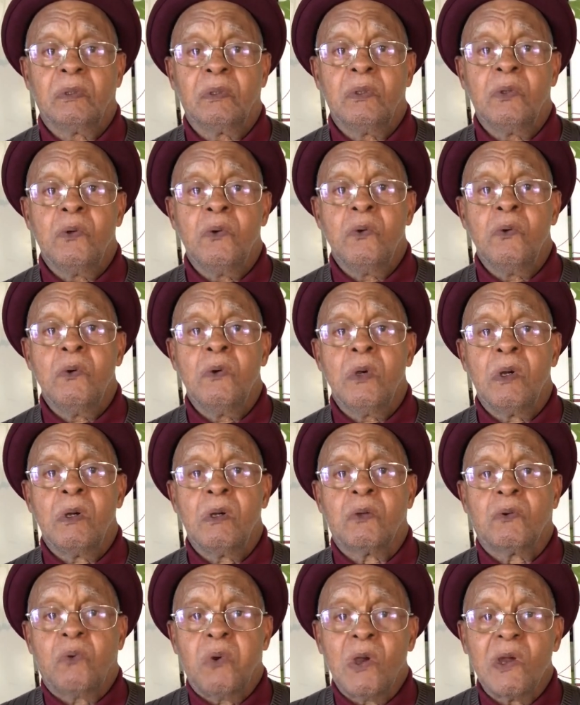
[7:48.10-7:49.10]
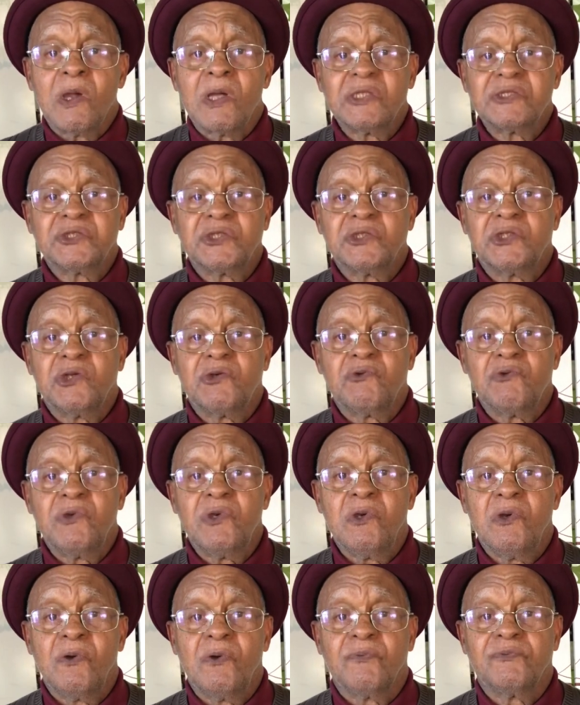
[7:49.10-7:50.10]
who acquires a
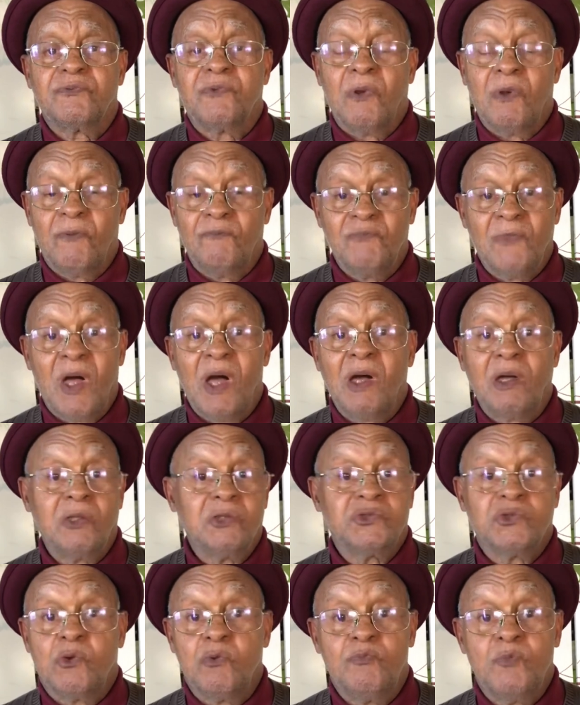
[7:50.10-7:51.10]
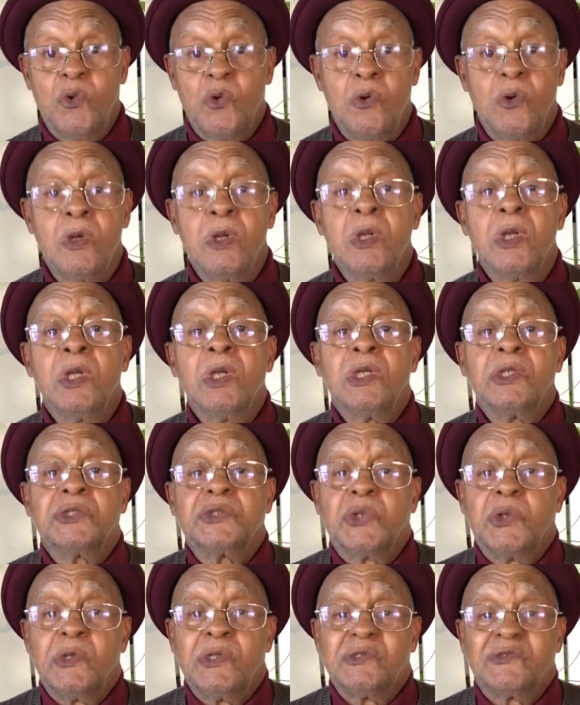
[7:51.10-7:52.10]
degree of knowledge or more
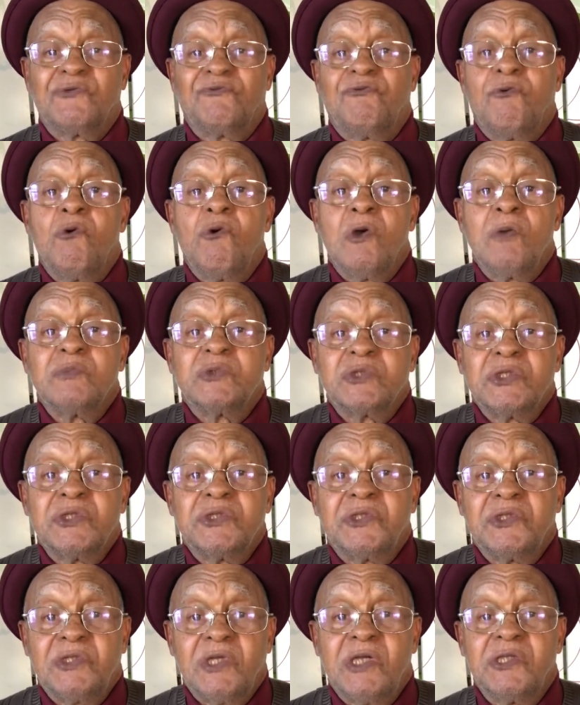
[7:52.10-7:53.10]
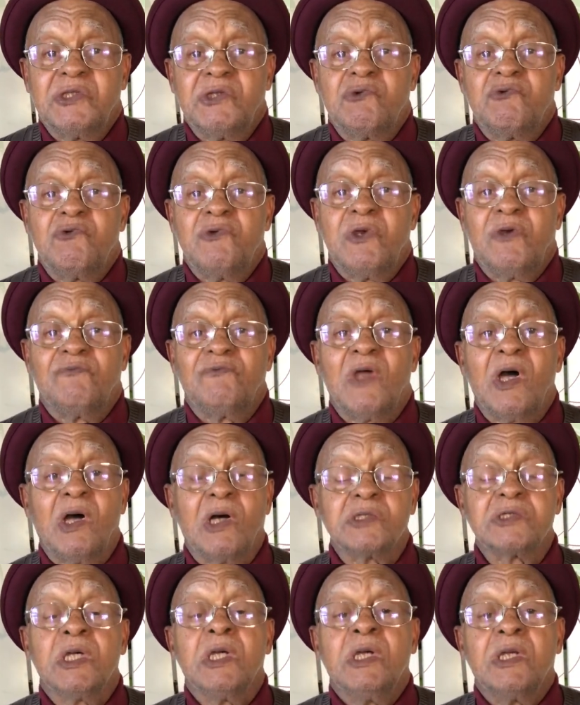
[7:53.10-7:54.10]
transforms into that degree of
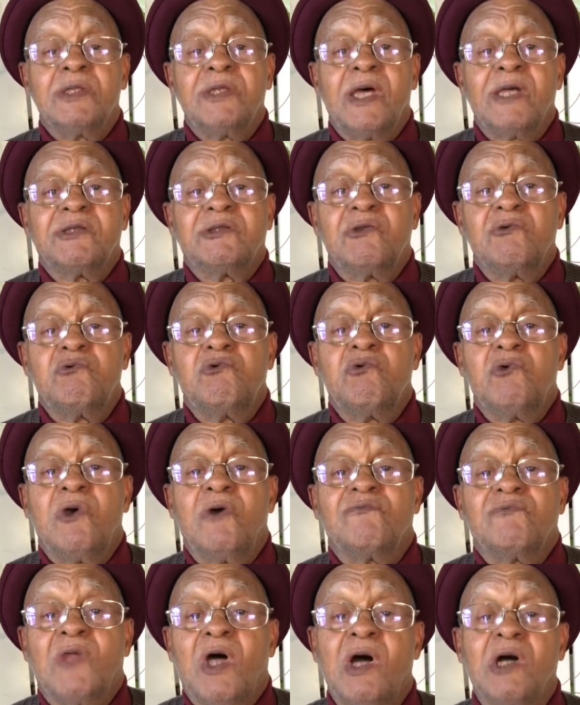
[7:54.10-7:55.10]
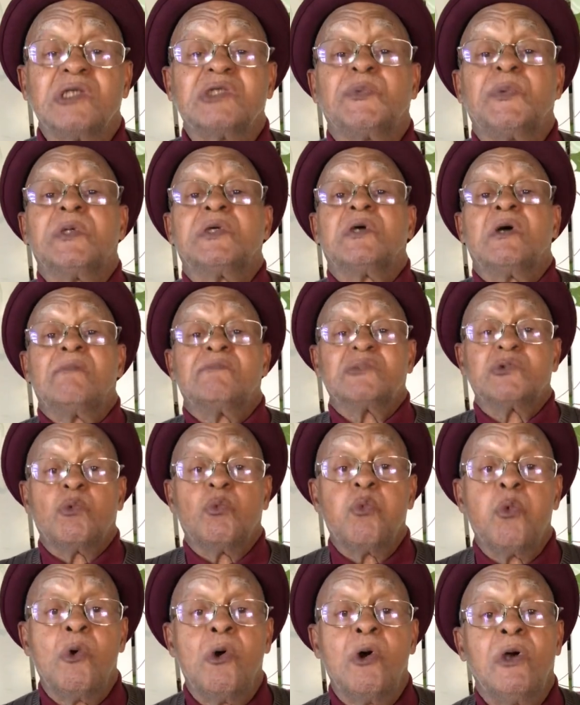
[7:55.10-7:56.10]
knowledge. That degree of knowledge becomes
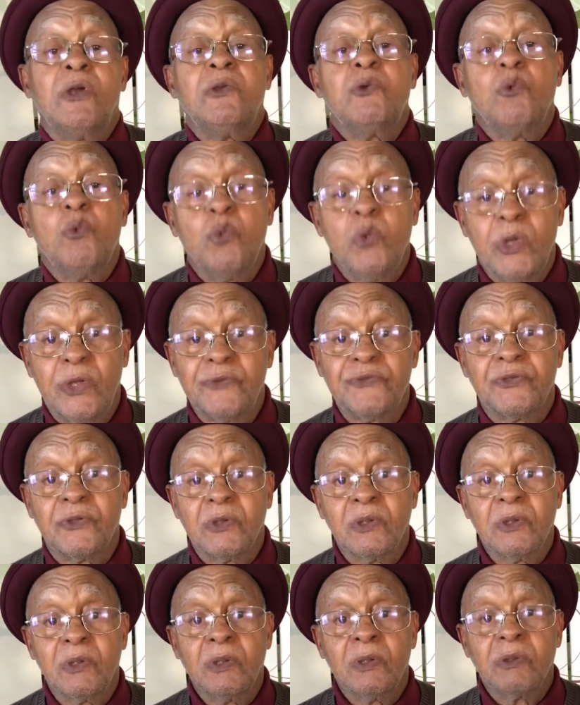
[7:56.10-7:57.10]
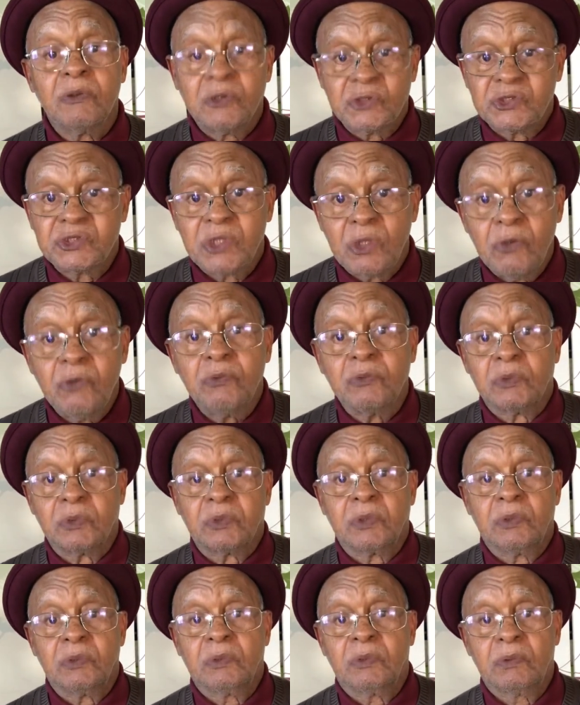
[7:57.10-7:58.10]
one with the
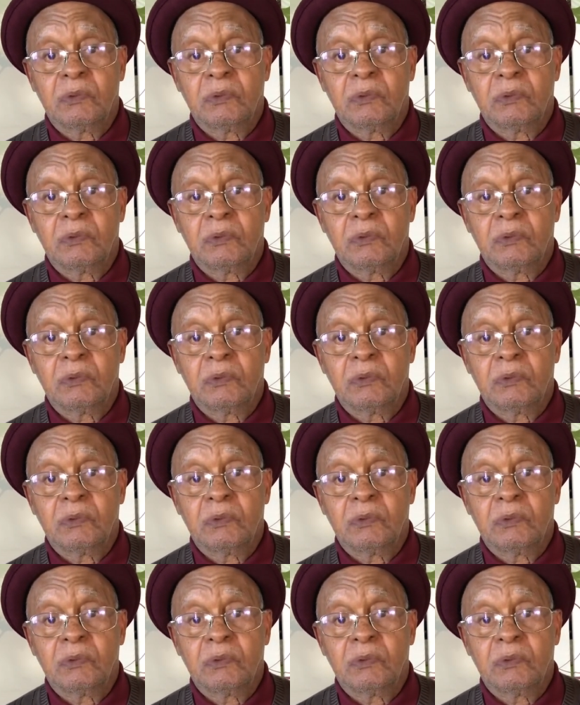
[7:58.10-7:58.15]
student